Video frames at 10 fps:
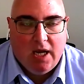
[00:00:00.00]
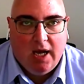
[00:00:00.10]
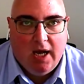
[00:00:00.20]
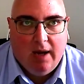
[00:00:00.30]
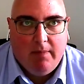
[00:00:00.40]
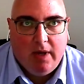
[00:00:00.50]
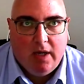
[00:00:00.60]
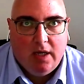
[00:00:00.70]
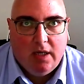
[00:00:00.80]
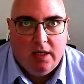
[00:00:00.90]

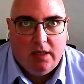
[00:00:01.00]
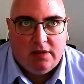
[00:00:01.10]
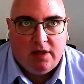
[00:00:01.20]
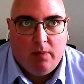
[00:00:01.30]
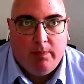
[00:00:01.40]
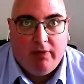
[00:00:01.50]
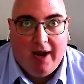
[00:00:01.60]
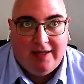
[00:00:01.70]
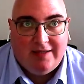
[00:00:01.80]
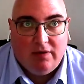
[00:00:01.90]
So
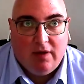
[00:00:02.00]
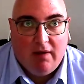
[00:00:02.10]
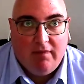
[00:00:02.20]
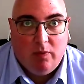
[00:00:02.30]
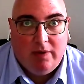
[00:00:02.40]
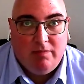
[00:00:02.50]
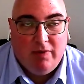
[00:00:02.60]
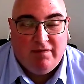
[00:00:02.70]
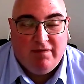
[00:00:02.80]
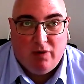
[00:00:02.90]
prior to COVID,
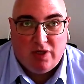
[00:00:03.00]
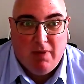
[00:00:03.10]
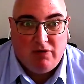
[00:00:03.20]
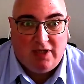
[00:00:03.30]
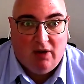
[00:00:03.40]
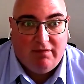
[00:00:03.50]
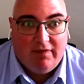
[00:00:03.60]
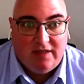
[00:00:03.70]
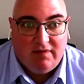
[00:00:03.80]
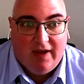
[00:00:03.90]
we'd focused mostly on
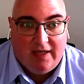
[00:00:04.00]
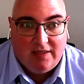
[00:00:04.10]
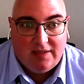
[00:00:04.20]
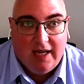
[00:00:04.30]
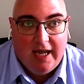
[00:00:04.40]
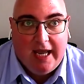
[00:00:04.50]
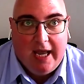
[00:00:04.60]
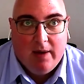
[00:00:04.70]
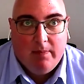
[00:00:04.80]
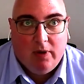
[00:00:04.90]
face-to-face,
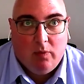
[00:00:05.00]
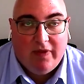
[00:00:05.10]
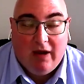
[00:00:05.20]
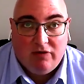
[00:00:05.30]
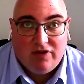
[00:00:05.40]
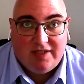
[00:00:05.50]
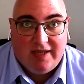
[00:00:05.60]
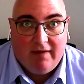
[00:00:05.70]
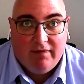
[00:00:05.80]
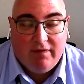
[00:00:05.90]
but with 800
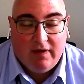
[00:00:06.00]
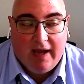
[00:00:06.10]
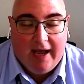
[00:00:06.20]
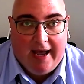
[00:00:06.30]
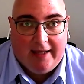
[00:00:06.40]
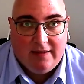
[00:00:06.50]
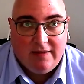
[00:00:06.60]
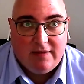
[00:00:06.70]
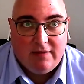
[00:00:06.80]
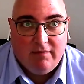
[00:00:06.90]
staff and
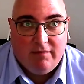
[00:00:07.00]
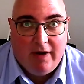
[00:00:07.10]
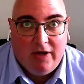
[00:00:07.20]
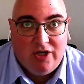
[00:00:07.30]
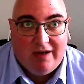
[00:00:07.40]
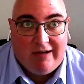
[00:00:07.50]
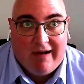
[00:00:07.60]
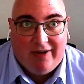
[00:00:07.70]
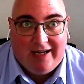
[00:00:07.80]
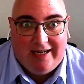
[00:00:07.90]
very
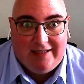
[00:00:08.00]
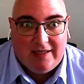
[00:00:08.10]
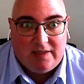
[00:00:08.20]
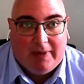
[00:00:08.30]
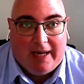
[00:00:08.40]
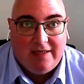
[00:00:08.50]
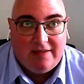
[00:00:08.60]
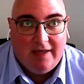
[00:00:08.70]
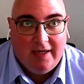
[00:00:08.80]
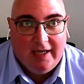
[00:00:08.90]
geographically
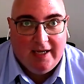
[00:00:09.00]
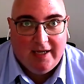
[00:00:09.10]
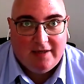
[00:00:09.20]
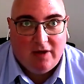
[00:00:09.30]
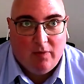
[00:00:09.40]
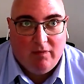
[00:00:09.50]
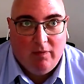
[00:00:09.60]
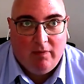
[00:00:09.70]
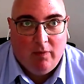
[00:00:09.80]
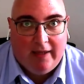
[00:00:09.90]
displaced. So
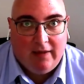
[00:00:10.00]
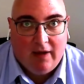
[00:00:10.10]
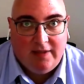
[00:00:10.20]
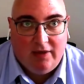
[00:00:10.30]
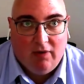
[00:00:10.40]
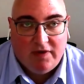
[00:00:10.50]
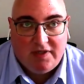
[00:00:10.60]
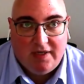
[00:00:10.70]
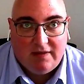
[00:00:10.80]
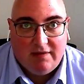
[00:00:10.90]
we had 19
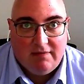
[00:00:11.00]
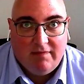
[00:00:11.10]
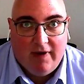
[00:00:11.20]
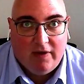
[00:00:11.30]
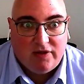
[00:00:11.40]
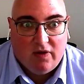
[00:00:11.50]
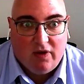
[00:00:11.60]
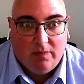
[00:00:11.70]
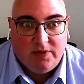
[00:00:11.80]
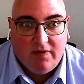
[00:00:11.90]
offices and various other
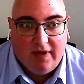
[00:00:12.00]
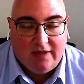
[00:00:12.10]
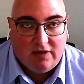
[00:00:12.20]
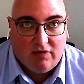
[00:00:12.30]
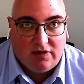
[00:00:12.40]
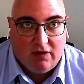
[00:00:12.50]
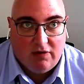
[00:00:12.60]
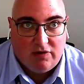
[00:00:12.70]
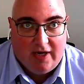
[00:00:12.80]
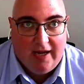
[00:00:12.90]
hubs and things across the
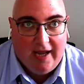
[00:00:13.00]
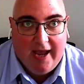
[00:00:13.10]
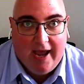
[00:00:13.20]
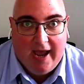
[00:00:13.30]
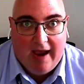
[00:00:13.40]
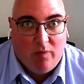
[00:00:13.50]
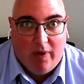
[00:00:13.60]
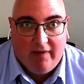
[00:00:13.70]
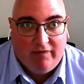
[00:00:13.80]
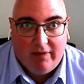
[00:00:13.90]
country,
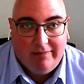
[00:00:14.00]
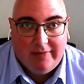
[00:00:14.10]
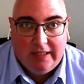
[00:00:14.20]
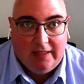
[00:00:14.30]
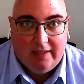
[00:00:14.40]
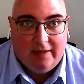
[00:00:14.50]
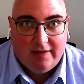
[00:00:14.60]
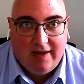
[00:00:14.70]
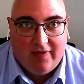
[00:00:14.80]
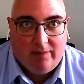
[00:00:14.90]
everywhere from
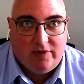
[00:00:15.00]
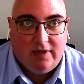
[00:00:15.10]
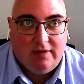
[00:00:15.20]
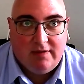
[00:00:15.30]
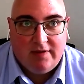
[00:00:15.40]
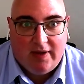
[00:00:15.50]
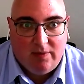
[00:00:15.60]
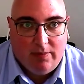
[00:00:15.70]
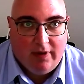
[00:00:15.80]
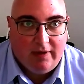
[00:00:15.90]
Southampton to
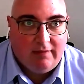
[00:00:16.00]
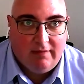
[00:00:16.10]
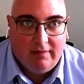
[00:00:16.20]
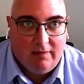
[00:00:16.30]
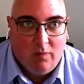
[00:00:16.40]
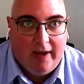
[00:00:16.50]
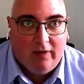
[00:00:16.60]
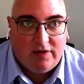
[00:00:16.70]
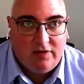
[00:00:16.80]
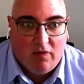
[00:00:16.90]
Edinburgh,
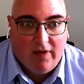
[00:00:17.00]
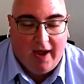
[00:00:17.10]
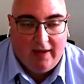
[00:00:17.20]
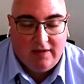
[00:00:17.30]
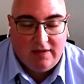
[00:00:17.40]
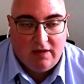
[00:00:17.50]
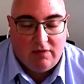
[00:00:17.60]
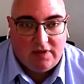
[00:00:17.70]
Wales and Northern Ireland too.